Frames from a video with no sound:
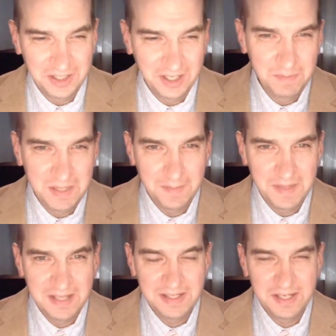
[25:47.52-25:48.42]
of
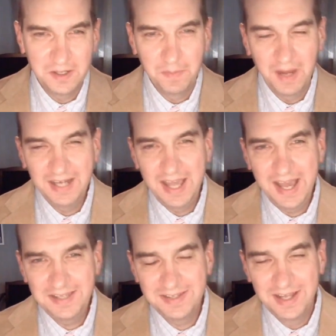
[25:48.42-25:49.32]
PMEA's Take Note
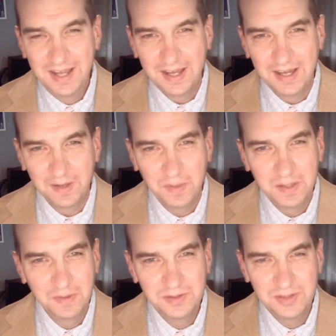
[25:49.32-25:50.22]
podcast. We
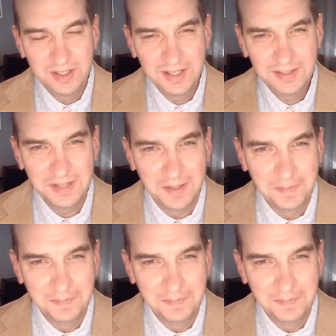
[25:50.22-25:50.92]
will see you next time.